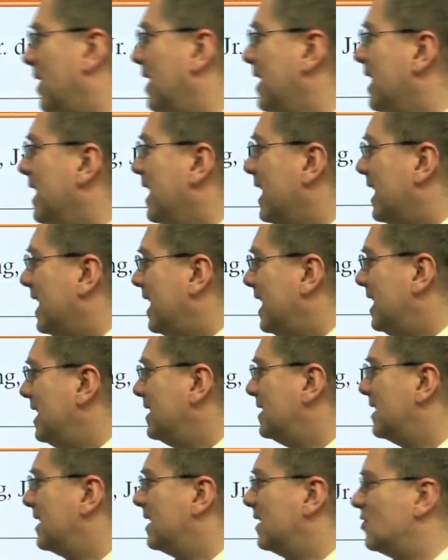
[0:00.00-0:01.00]
right? He
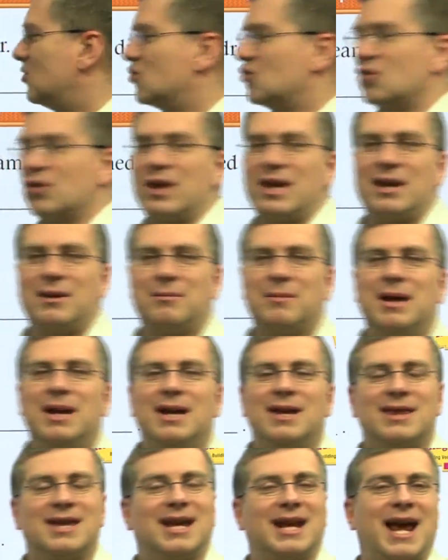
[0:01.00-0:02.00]
didn't dream
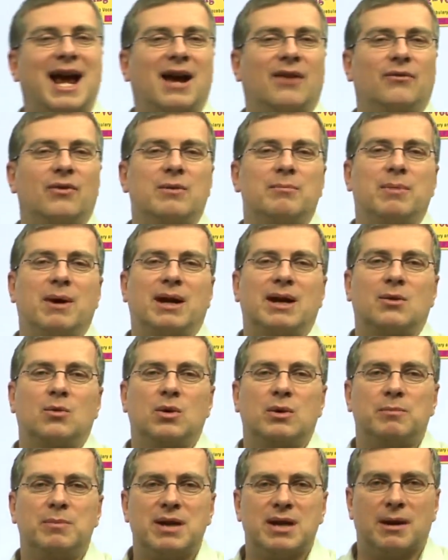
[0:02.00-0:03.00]
that everybody
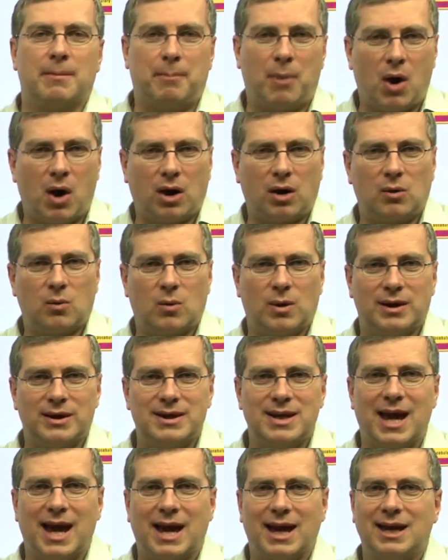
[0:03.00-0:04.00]
would be apart
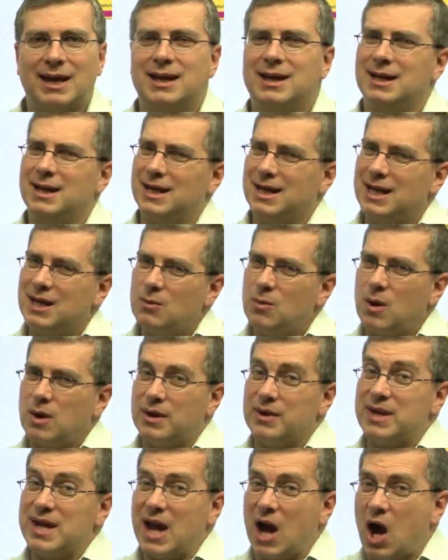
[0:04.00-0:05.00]
one day. He
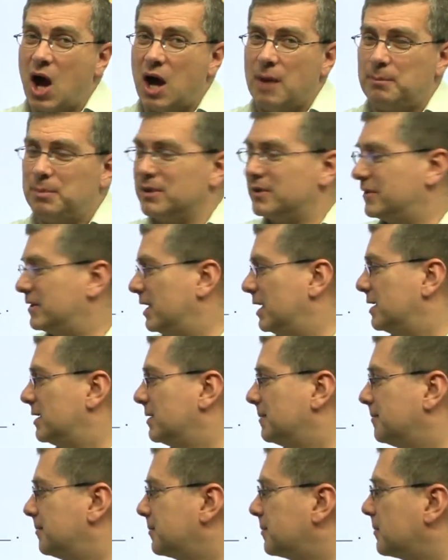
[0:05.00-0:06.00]
wanted the opposite.